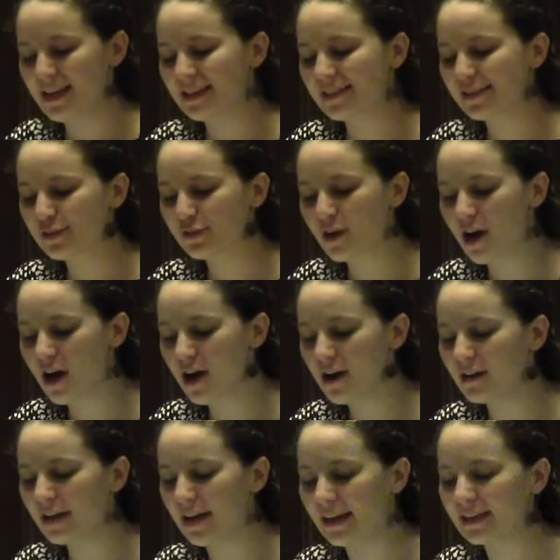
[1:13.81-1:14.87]

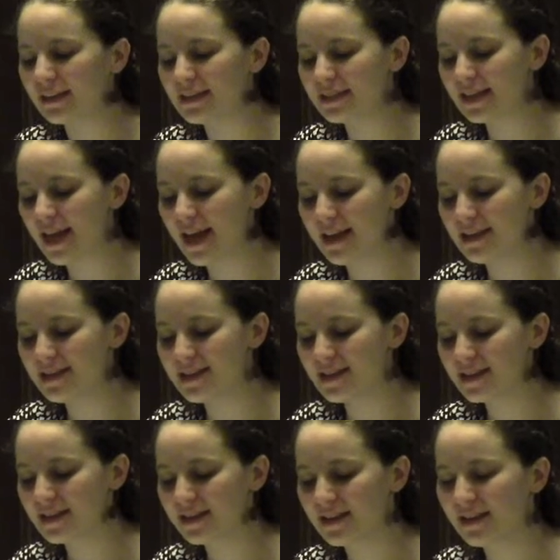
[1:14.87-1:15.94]
Strong and content,
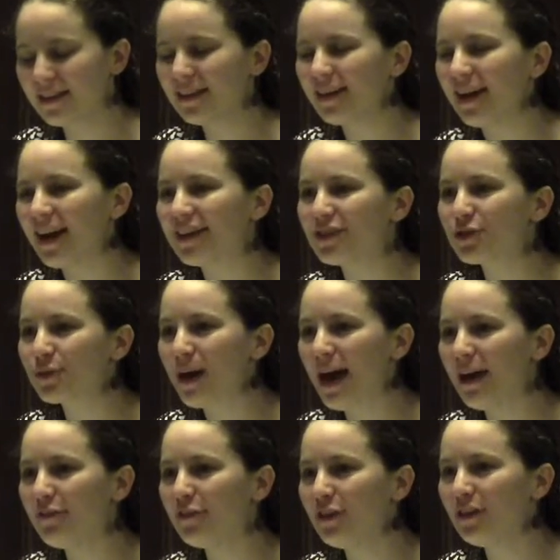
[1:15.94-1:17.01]
I
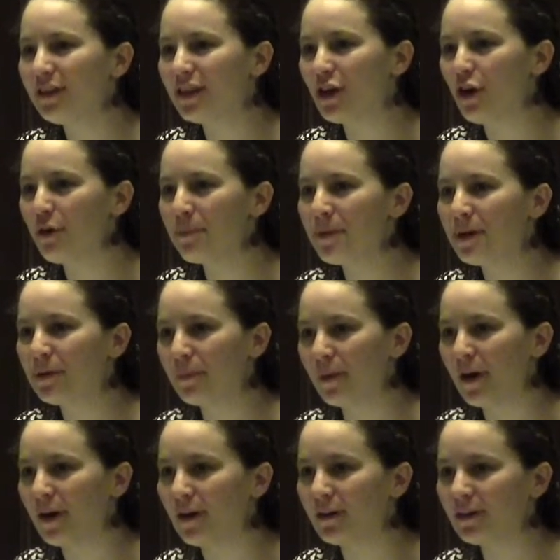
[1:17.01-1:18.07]
travel the open
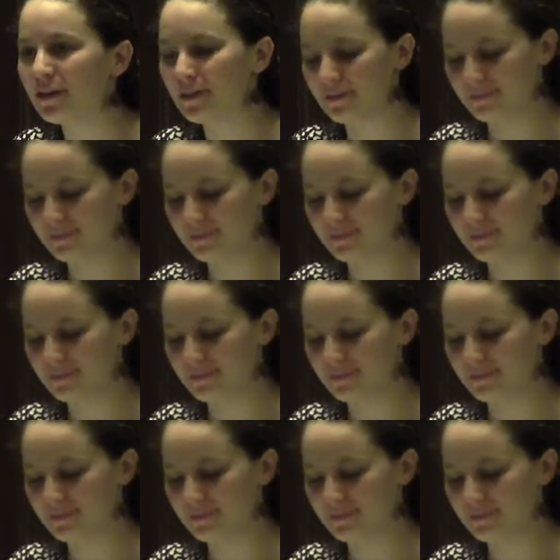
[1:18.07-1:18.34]
road.